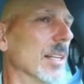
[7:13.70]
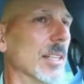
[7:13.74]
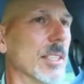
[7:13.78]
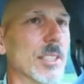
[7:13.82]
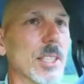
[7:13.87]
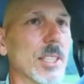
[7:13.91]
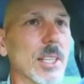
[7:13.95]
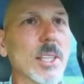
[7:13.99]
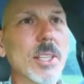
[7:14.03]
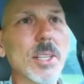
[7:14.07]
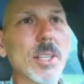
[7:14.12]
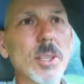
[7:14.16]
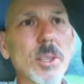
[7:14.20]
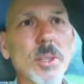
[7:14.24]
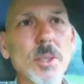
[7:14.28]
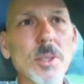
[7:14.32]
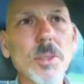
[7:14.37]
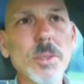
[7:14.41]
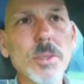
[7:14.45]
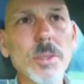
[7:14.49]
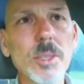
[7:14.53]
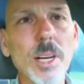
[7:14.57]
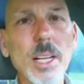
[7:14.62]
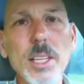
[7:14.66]

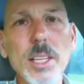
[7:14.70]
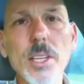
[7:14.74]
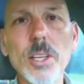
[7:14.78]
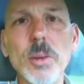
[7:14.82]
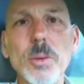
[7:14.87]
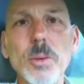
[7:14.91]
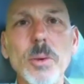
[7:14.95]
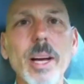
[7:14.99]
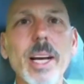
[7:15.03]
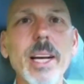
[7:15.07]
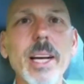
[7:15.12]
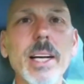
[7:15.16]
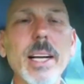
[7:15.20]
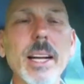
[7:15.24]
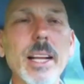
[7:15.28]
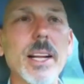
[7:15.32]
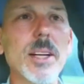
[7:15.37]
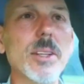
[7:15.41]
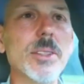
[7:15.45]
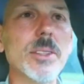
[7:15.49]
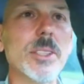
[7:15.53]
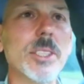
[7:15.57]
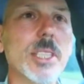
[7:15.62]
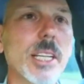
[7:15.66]
So I look around, I
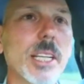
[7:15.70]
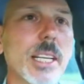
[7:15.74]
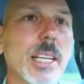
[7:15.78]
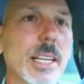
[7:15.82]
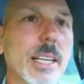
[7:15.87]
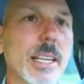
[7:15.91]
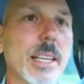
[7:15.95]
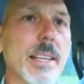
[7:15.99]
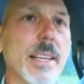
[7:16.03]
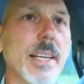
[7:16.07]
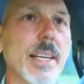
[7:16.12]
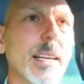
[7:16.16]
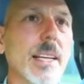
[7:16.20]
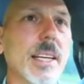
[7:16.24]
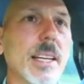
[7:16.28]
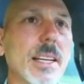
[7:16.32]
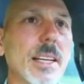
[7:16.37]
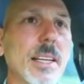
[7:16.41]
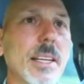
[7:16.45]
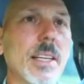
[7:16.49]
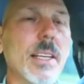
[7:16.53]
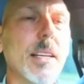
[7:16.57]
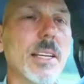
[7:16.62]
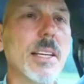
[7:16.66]
don't see
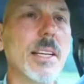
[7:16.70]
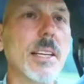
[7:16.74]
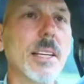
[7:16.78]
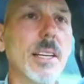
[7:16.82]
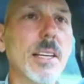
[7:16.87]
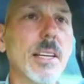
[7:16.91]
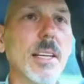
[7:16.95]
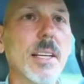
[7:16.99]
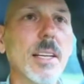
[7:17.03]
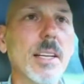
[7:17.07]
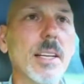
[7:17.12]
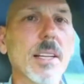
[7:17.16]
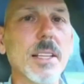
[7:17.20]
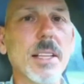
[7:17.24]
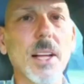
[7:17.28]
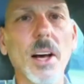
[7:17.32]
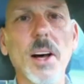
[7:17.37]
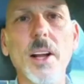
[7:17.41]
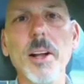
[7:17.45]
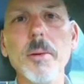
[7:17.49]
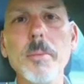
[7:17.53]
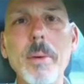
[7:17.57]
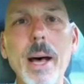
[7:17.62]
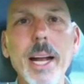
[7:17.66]
anything.
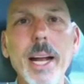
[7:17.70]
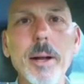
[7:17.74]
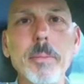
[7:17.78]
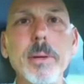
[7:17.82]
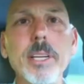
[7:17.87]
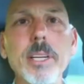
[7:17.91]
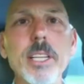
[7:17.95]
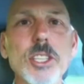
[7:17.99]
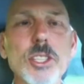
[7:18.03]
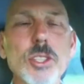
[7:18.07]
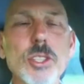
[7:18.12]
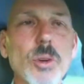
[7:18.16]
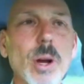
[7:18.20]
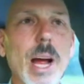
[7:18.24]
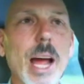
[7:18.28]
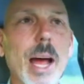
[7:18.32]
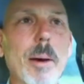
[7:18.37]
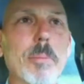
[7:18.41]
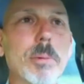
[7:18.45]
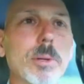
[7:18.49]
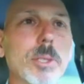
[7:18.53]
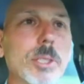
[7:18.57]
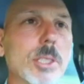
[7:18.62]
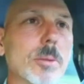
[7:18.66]
Thought it might have been a
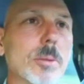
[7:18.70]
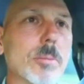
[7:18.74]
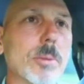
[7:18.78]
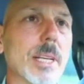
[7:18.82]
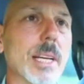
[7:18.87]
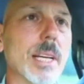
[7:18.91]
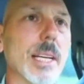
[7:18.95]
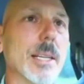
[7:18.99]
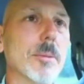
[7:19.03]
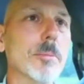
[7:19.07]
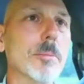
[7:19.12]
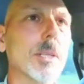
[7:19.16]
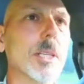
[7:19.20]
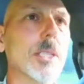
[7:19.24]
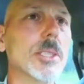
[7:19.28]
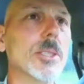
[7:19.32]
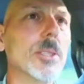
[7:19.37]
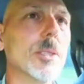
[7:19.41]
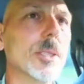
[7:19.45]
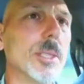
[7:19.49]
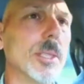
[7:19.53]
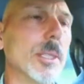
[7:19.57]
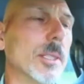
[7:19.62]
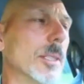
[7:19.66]
strap or something come
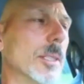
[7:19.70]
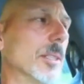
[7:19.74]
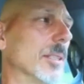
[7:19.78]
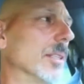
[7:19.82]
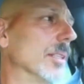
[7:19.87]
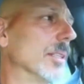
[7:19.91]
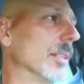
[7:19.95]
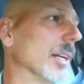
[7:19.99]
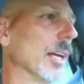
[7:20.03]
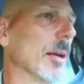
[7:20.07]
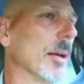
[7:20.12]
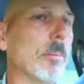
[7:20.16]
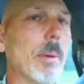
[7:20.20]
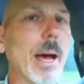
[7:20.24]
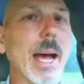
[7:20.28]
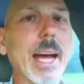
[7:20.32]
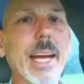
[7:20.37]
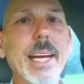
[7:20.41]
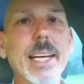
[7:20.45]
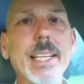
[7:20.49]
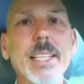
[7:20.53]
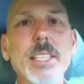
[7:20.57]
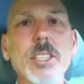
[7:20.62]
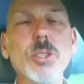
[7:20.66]
loose. Get
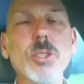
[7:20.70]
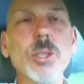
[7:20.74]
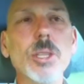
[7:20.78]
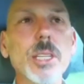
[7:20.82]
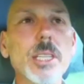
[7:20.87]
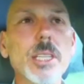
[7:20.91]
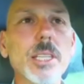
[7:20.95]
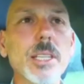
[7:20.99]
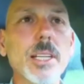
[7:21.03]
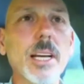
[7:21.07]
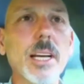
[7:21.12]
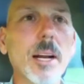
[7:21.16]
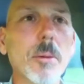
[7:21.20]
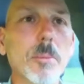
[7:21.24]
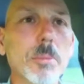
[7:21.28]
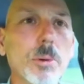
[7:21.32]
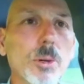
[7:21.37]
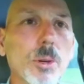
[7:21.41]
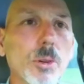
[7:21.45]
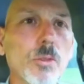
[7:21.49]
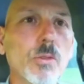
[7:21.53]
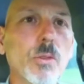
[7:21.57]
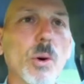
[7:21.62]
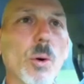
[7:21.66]
back in the truck, kind of
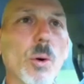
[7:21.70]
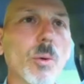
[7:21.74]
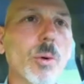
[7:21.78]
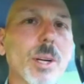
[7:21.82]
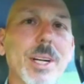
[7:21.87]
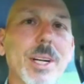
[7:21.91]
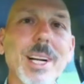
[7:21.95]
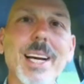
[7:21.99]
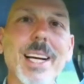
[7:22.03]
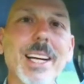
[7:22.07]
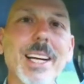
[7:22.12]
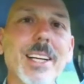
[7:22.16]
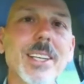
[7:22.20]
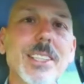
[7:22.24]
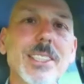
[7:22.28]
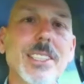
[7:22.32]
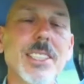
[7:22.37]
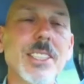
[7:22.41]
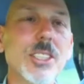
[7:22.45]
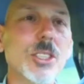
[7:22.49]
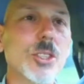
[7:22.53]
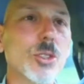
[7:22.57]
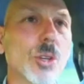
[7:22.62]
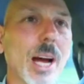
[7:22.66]
pull forward, and I hear it
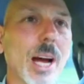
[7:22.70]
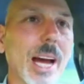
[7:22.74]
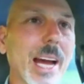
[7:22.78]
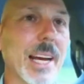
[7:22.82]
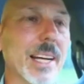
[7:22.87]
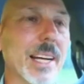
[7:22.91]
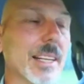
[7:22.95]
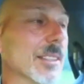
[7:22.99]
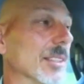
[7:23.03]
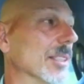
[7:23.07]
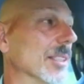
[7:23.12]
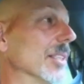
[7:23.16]
still dragging.